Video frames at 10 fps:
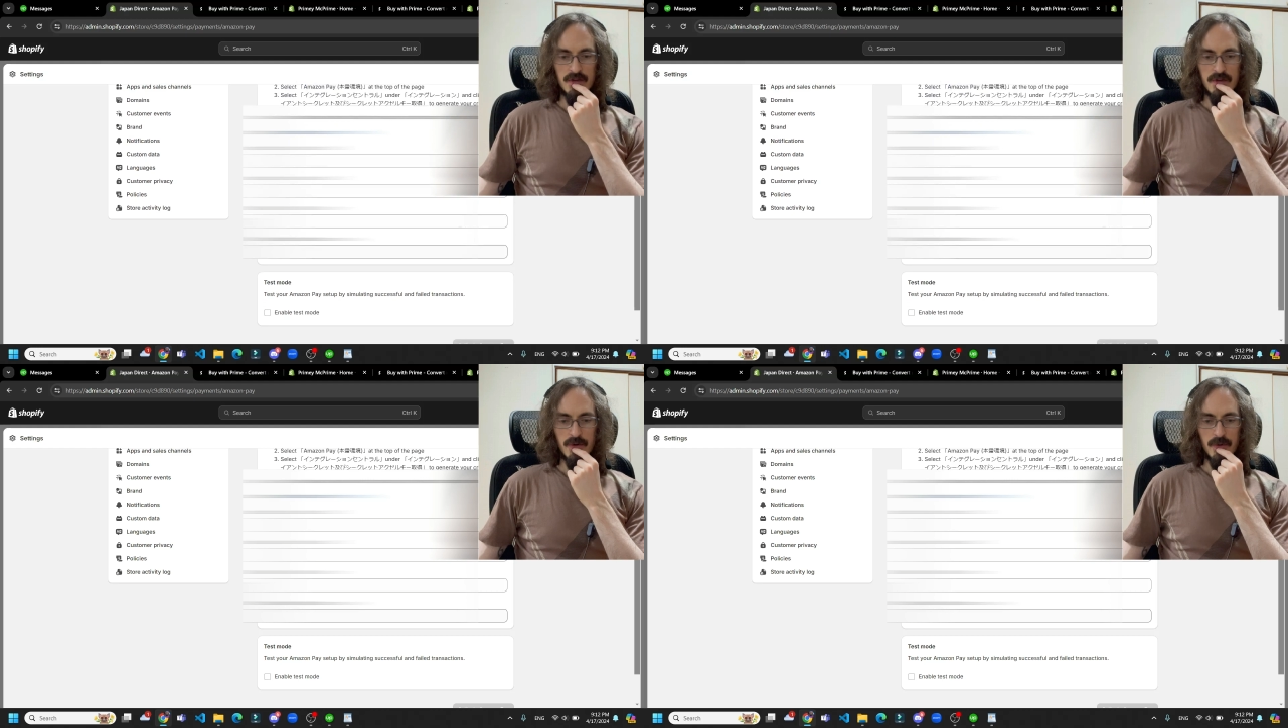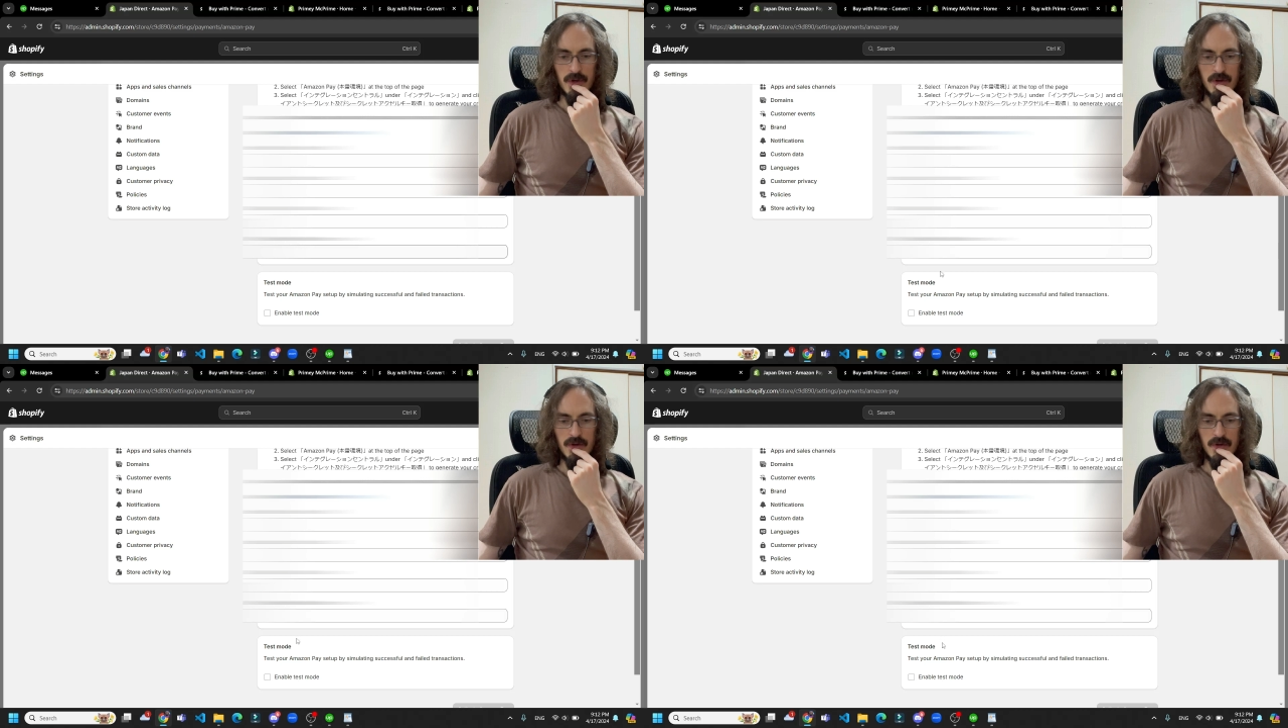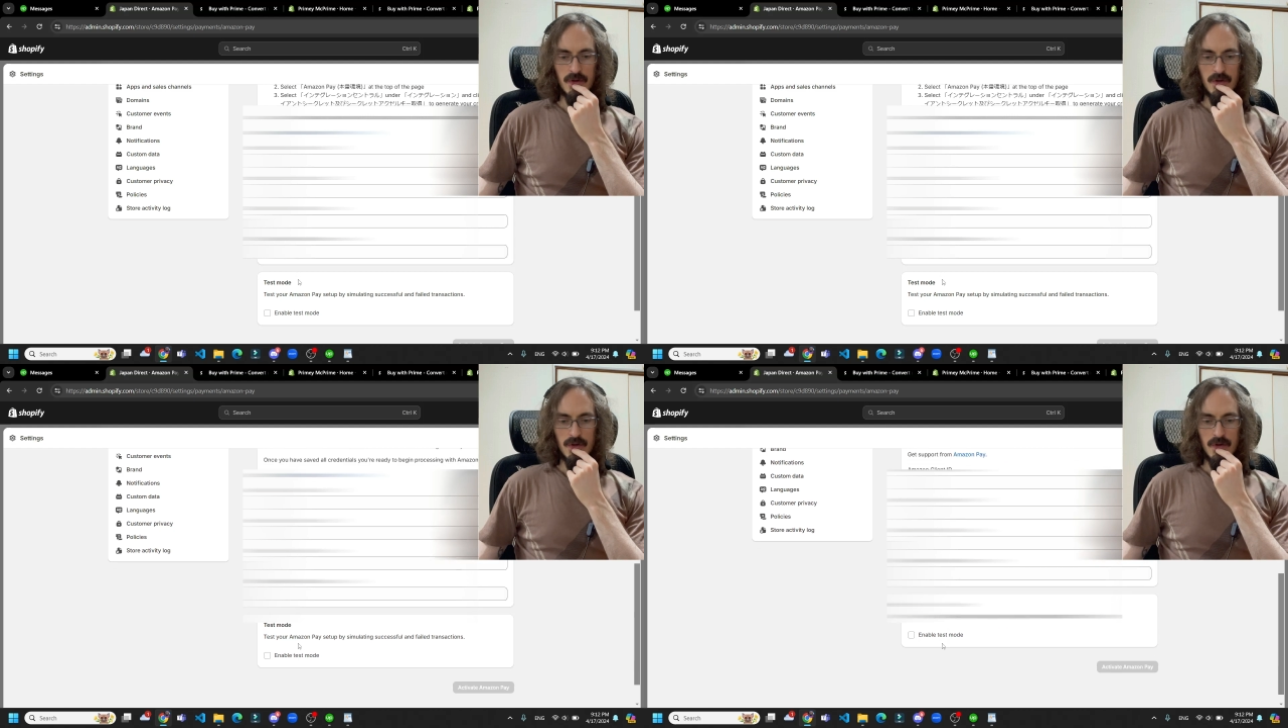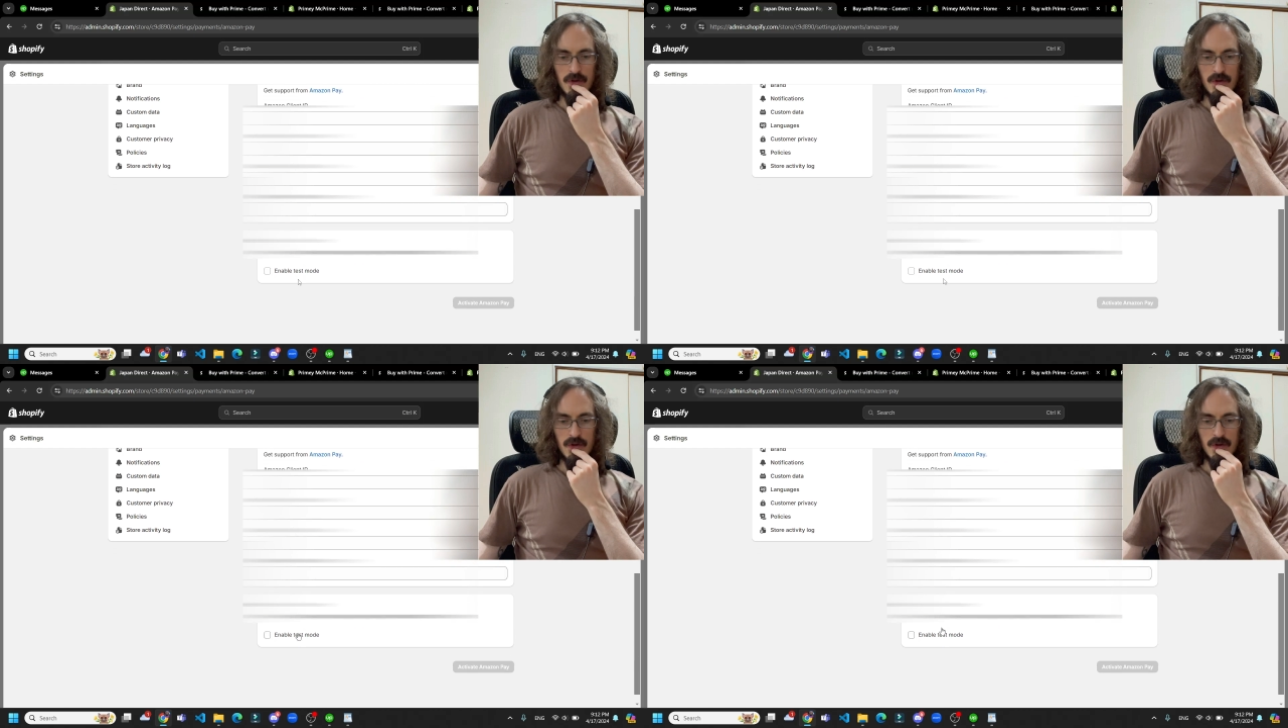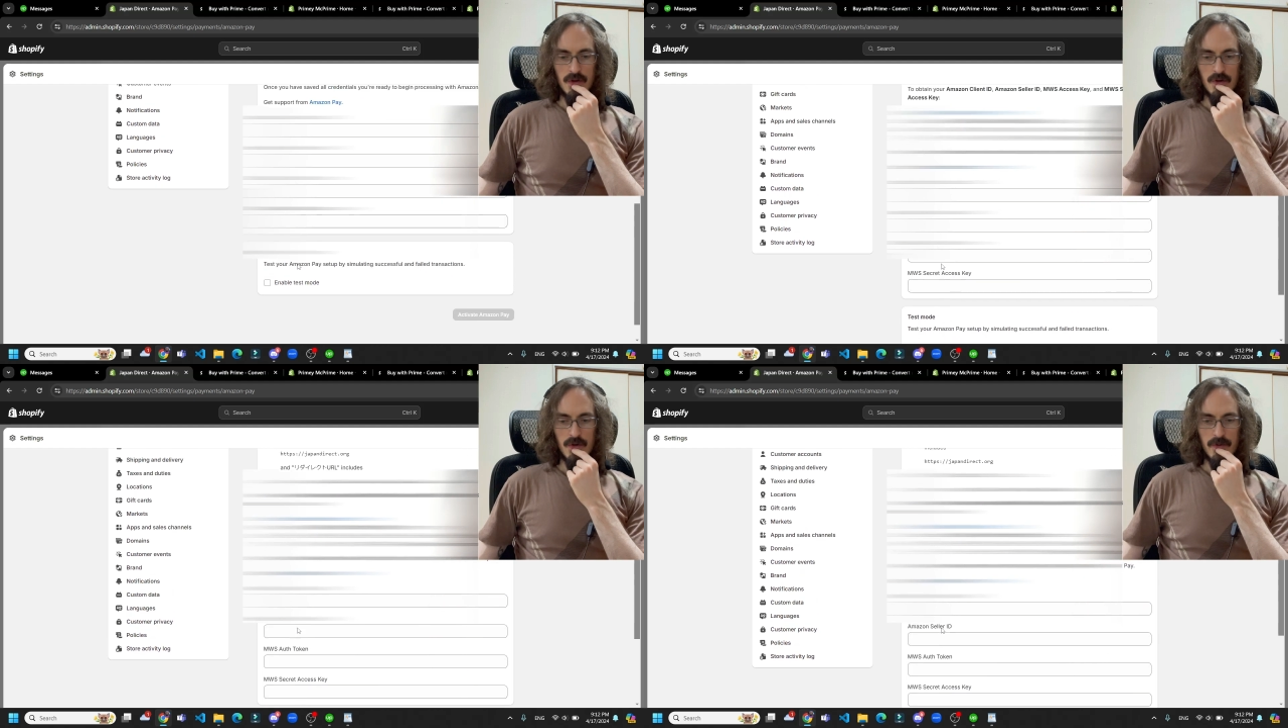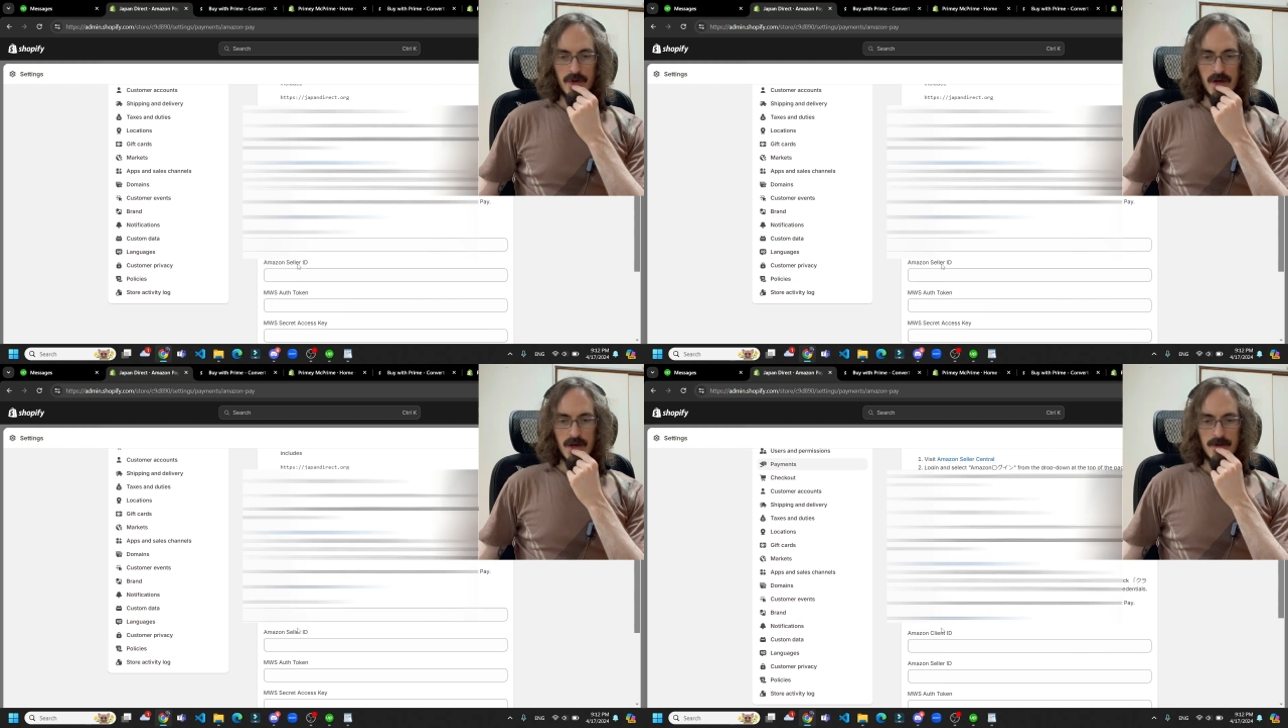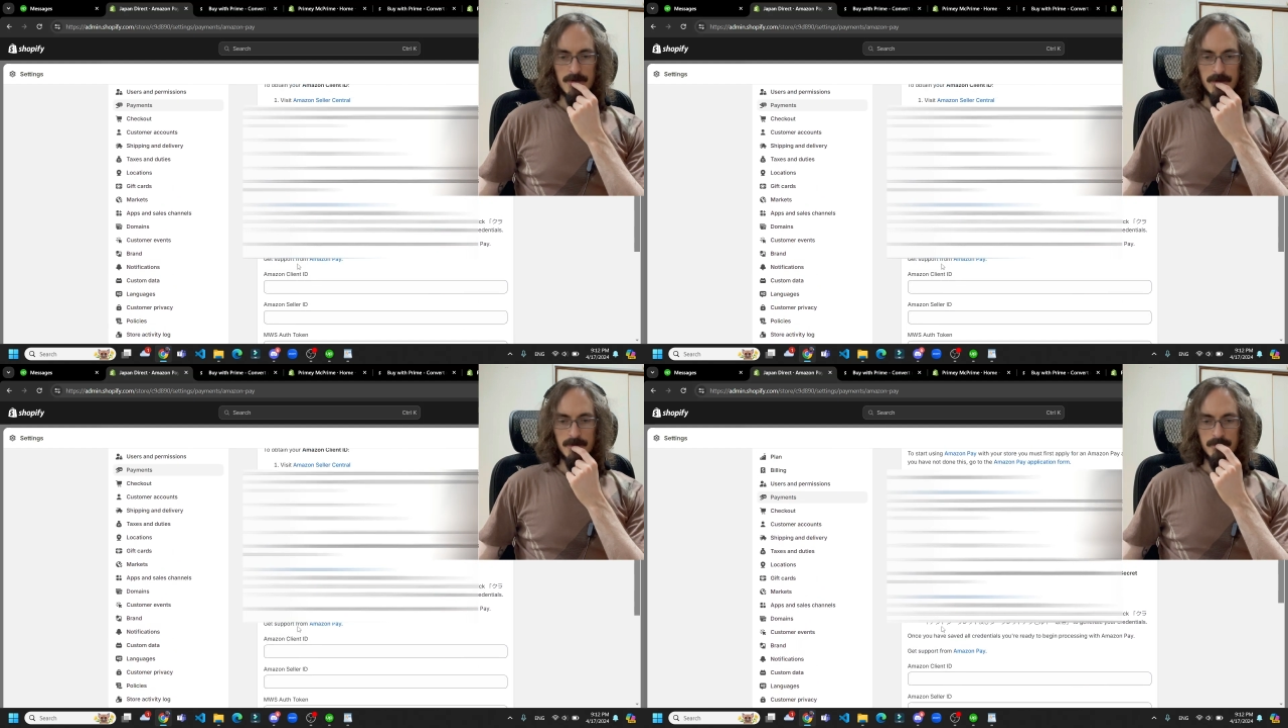token, and all that.